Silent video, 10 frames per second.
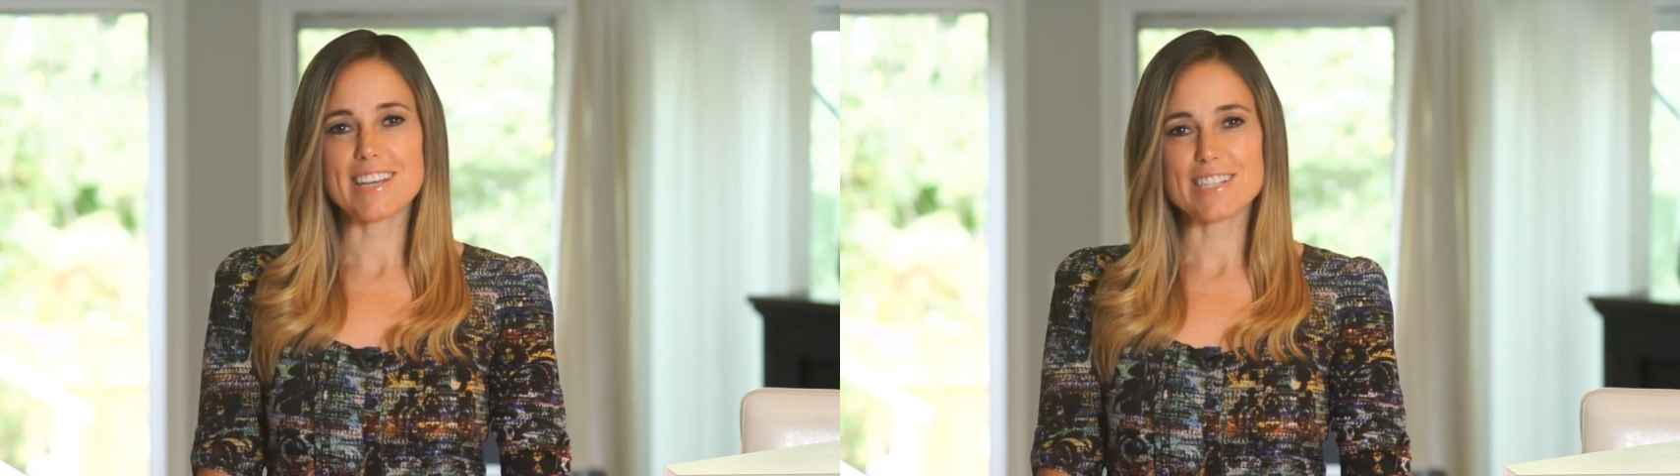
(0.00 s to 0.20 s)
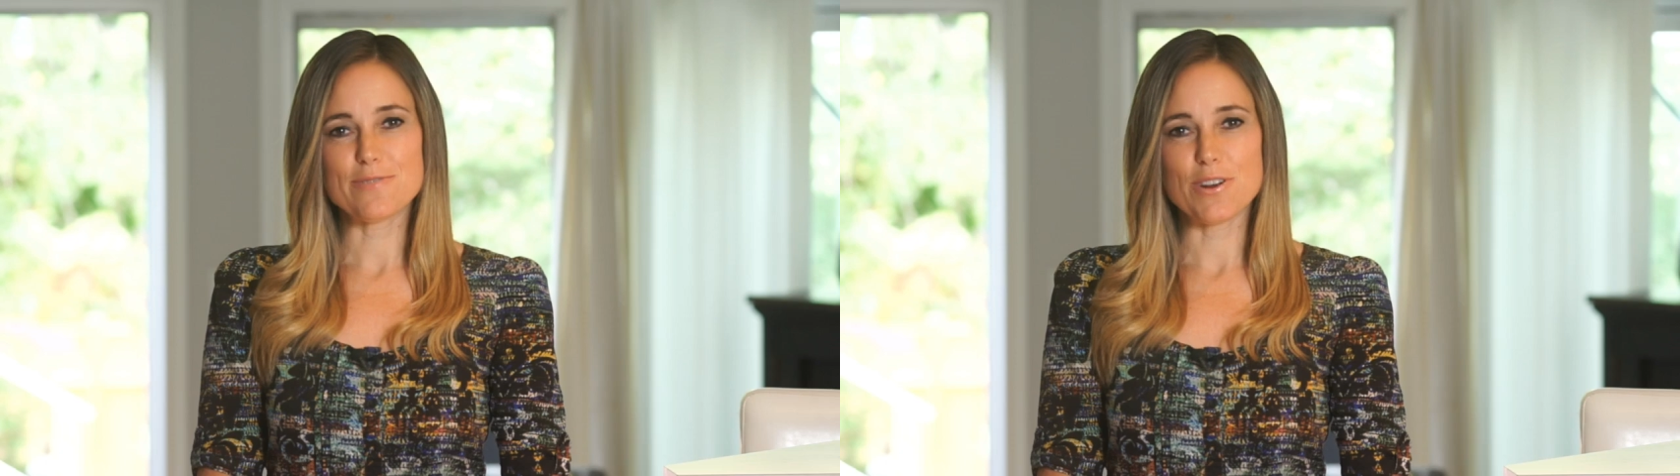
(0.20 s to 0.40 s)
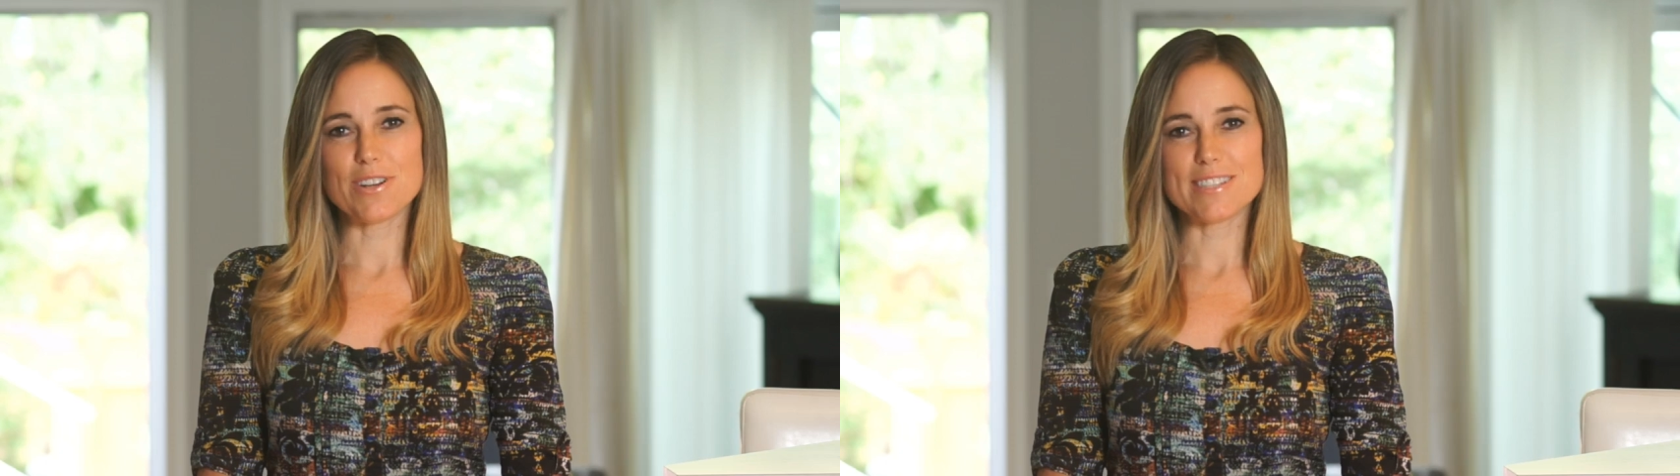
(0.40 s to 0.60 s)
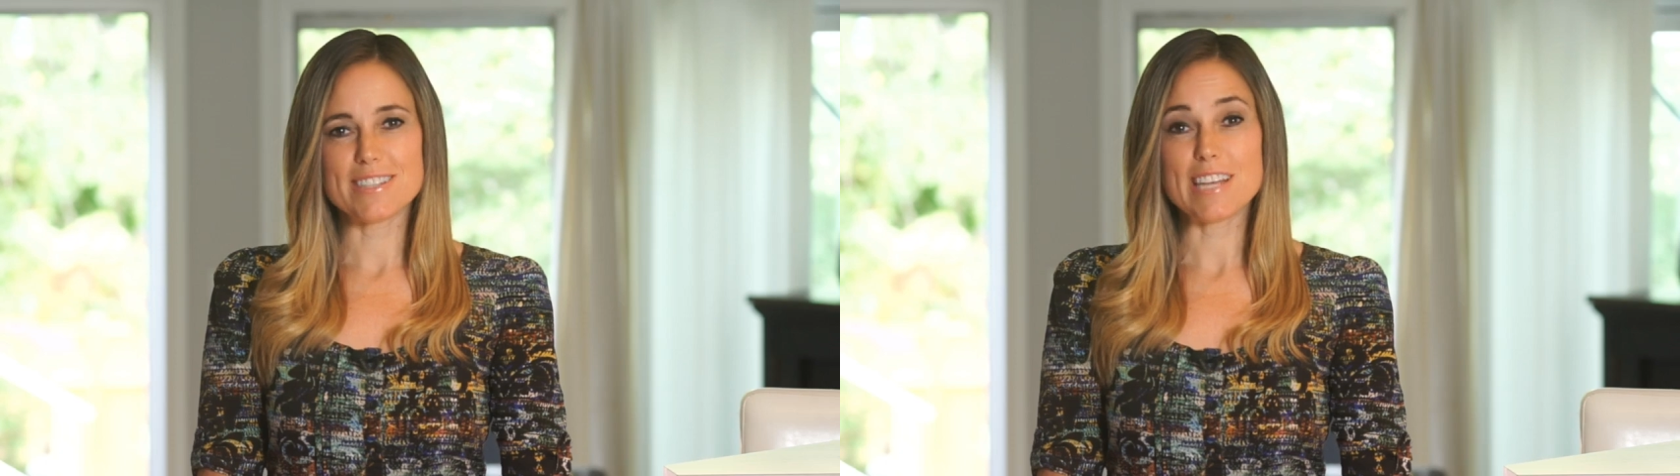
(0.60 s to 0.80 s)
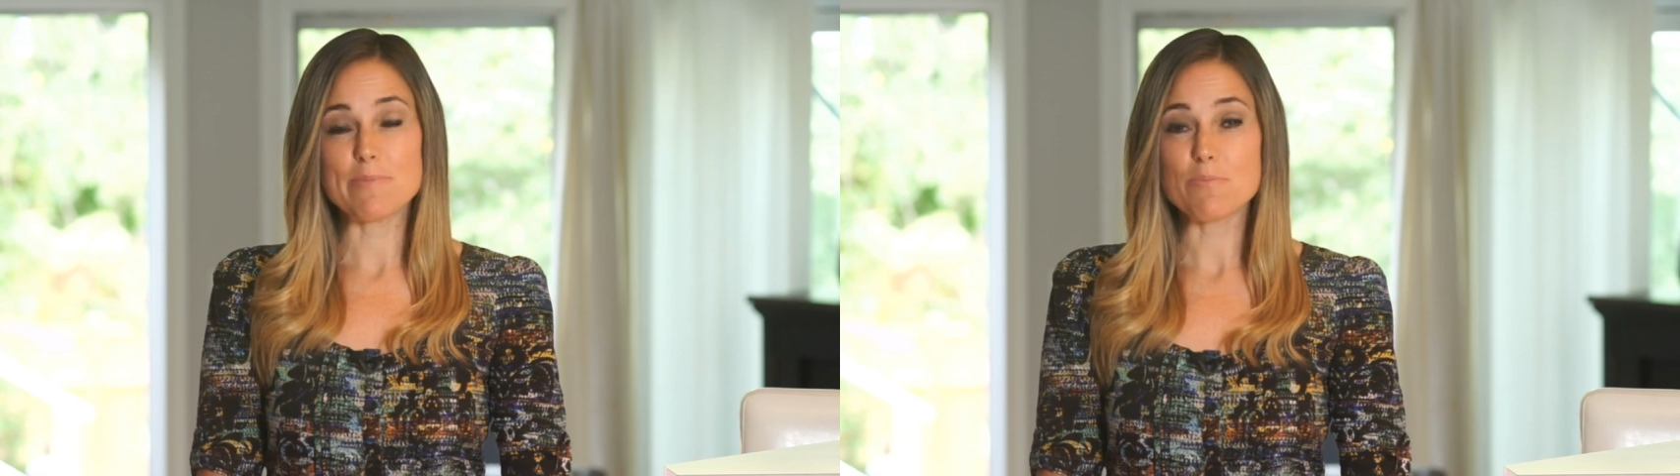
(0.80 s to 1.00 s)
as far as the
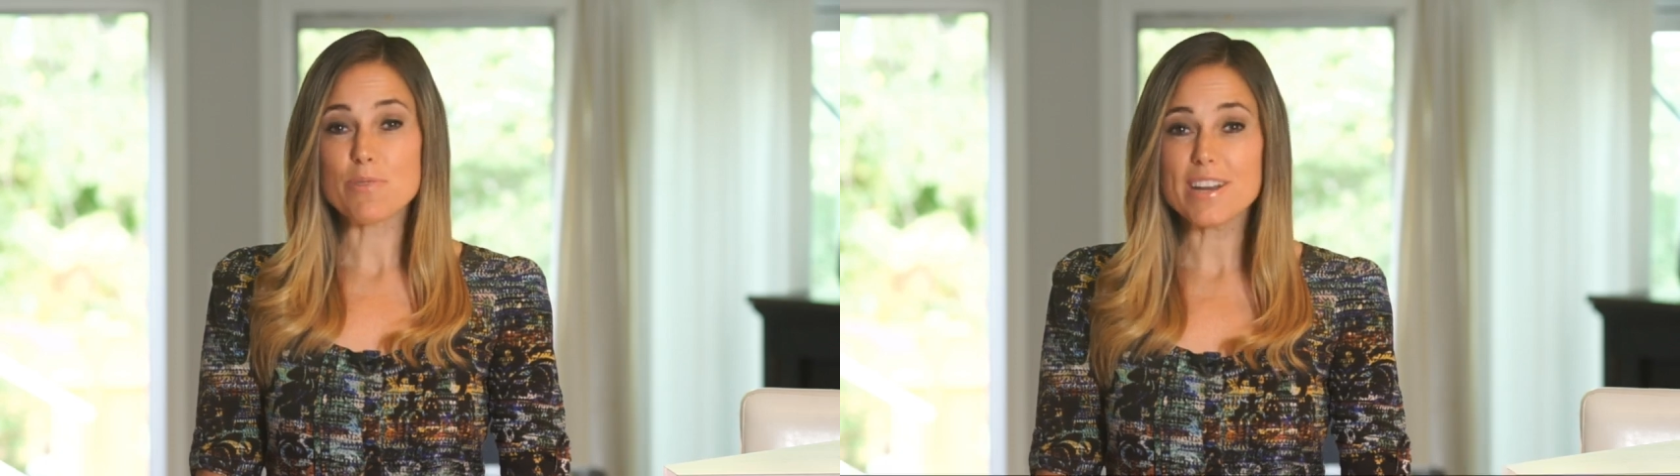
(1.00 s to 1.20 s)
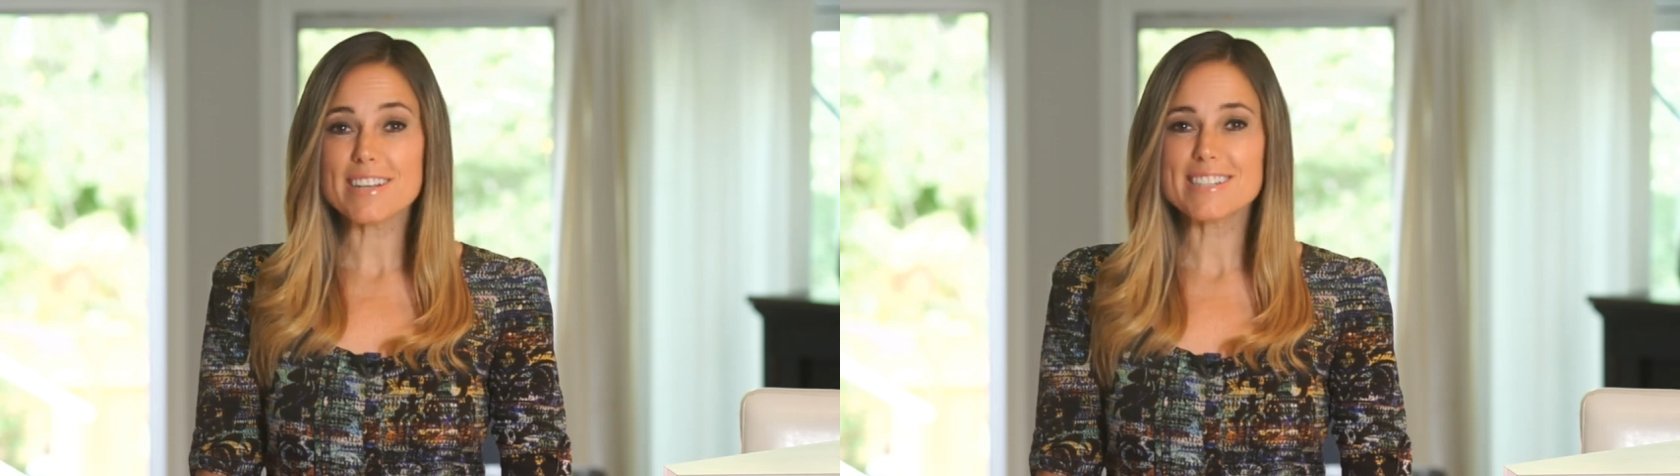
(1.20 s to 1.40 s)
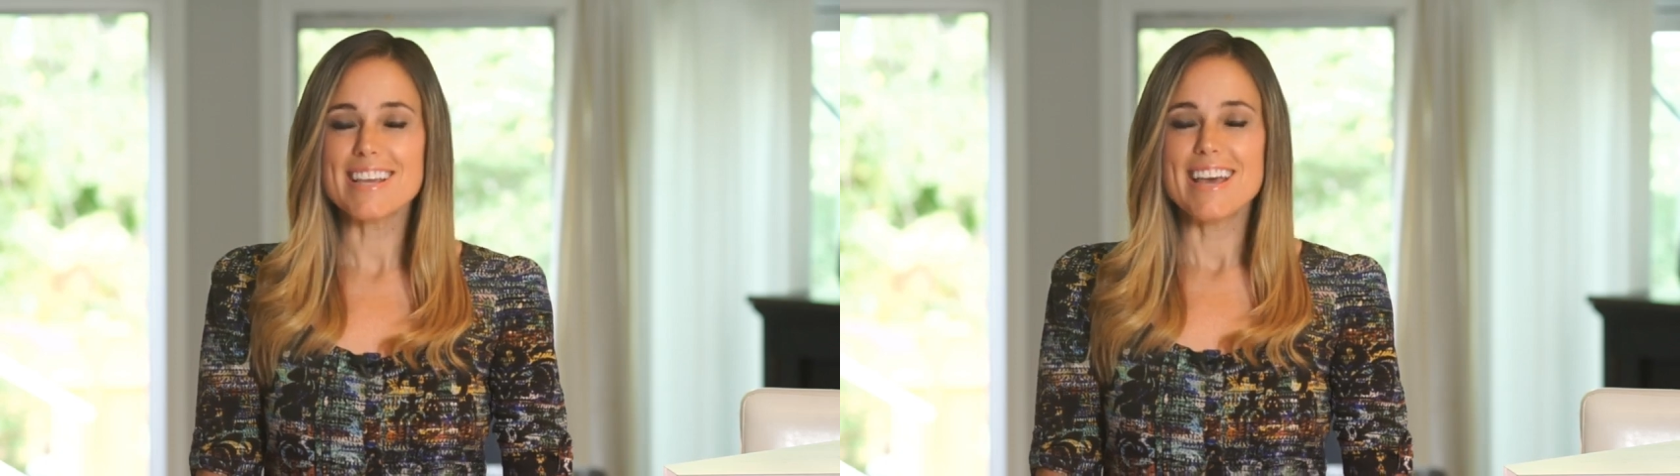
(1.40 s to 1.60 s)
type of products